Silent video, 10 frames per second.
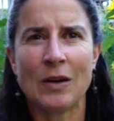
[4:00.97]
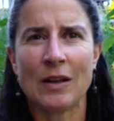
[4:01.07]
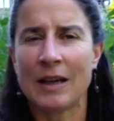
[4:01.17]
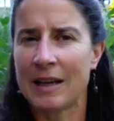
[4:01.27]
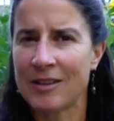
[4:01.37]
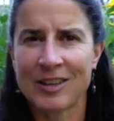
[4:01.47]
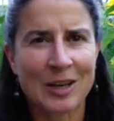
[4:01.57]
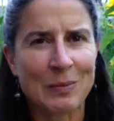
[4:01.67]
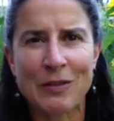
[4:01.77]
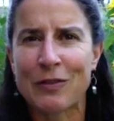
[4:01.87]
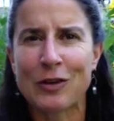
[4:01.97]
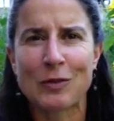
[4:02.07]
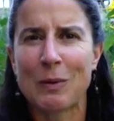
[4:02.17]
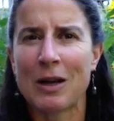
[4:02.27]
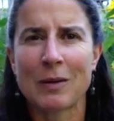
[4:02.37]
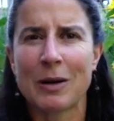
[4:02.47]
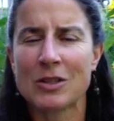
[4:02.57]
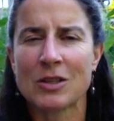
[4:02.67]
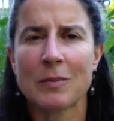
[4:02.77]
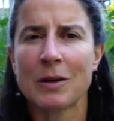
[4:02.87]
like I said in my first blog about
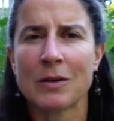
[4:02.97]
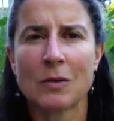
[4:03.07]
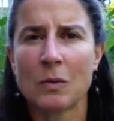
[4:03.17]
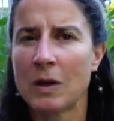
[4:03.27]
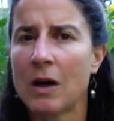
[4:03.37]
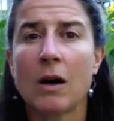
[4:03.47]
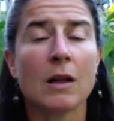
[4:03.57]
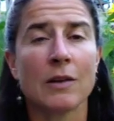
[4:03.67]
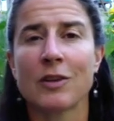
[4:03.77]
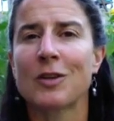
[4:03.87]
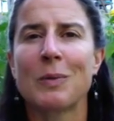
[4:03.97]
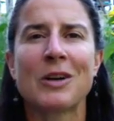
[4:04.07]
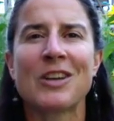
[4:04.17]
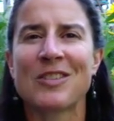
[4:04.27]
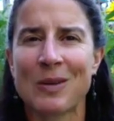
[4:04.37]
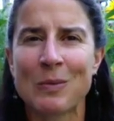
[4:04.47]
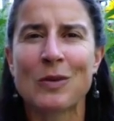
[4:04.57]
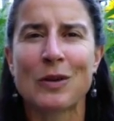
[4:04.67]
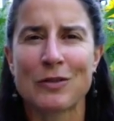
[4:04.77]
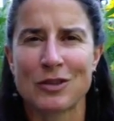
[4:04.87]
trauma, we all have experienced some
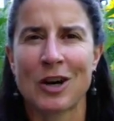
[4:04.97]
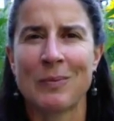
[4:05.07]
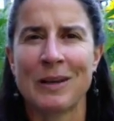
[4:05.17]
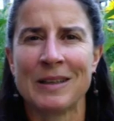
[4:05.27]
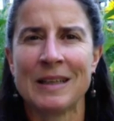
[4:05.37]
sort of trauma.